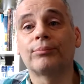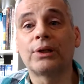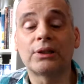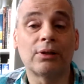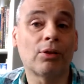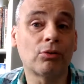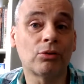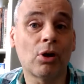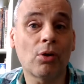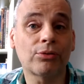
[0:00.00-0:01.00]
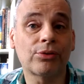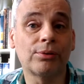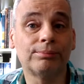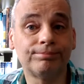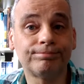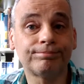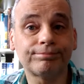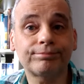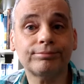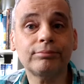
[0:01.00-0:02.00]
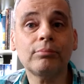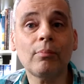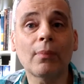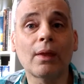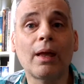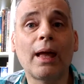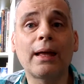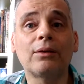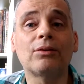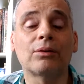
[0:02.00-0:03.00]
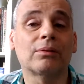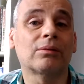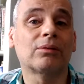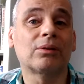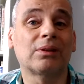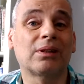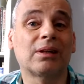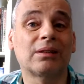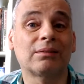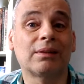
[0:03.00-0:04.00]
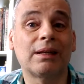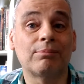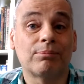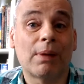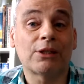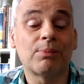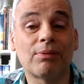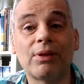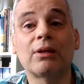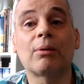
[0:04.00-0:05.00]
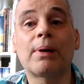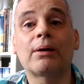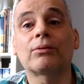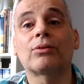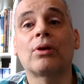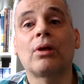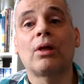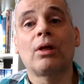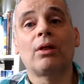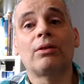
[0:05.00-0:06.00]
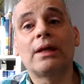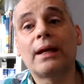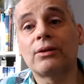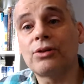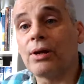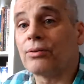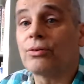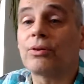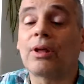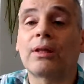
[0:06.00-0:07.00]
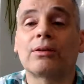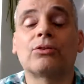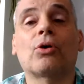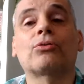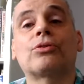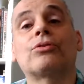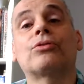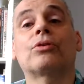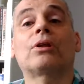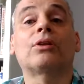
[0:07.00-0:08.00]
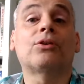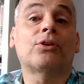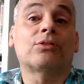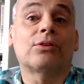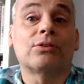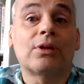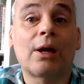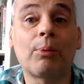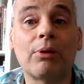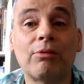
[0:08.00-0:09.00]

particularly those lost. And it makes me think about the NHS and the doctors and the nurses. Yeah, we